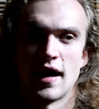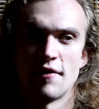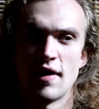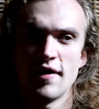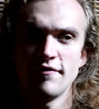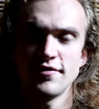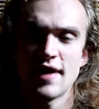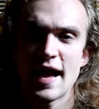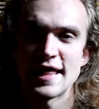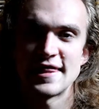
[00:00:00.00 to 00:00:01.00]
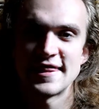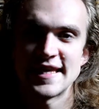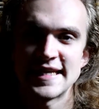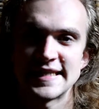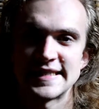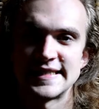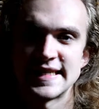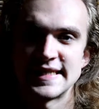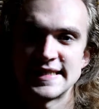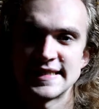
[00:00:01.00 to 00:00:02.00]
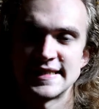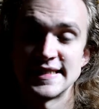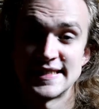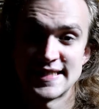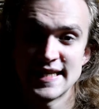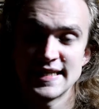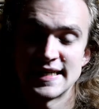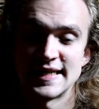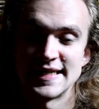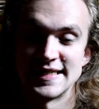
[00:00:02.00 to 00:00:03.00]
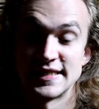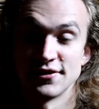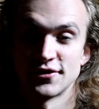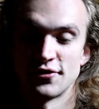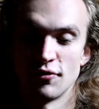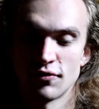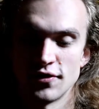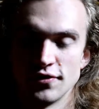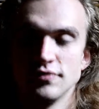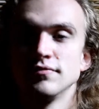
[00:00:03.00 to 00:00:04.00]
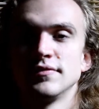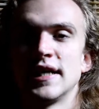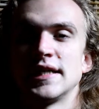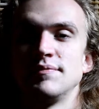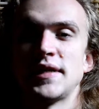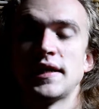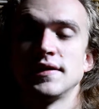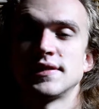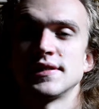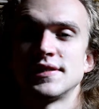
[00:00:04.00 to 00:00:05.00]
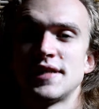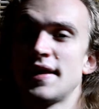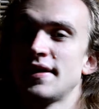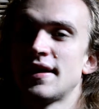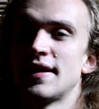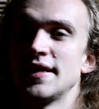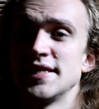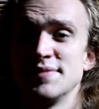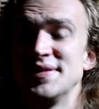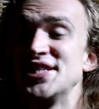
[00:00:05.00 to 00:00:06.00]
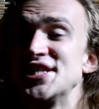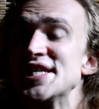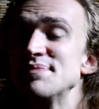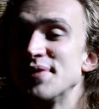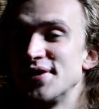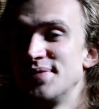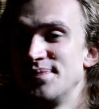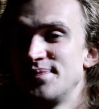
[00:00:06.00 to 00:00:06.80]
However, I think that Sendai is not Tokyo. That means Sendai is a bit cheaper.